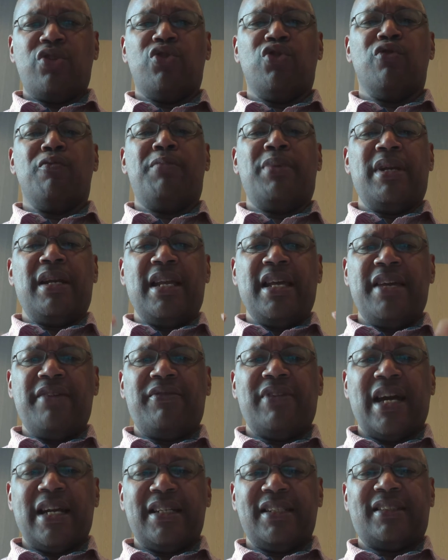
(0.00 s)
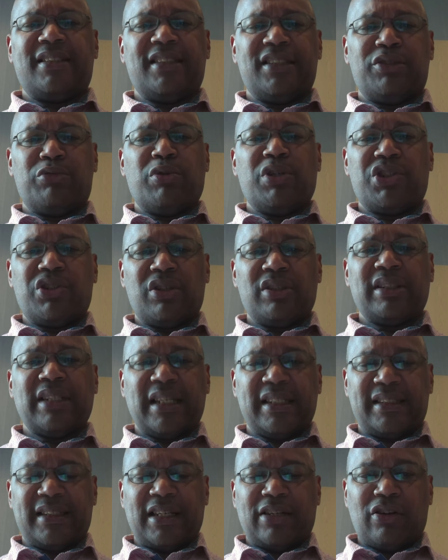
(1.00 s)
You believe that the situations
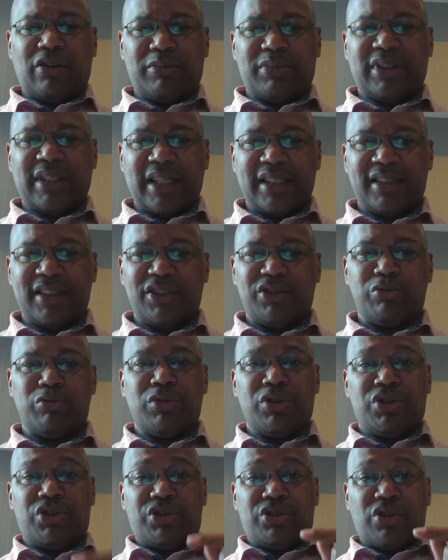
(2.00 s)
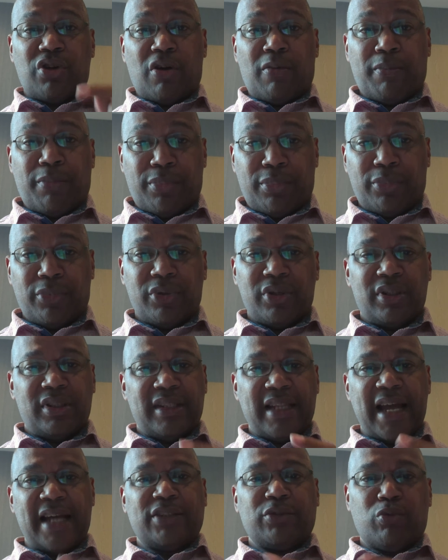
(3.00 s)
and circumstances will trump
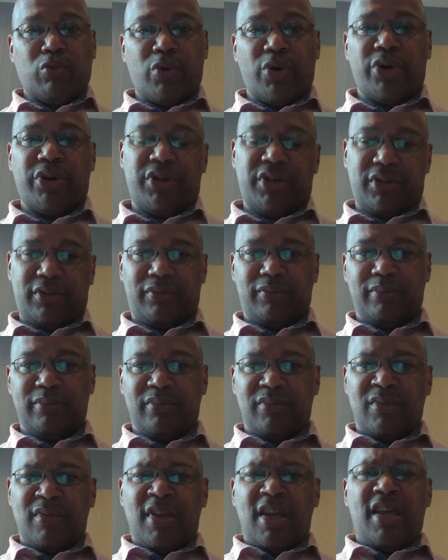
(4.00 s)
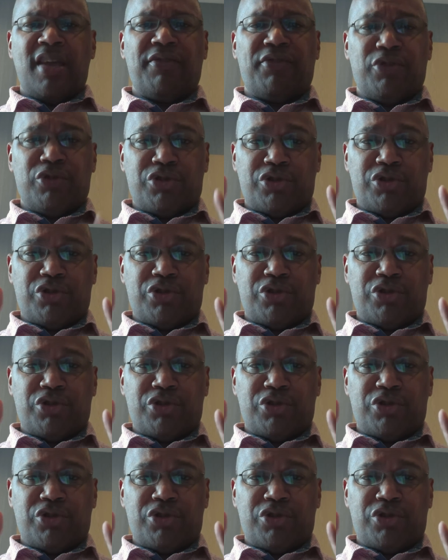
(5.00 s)
that word. If you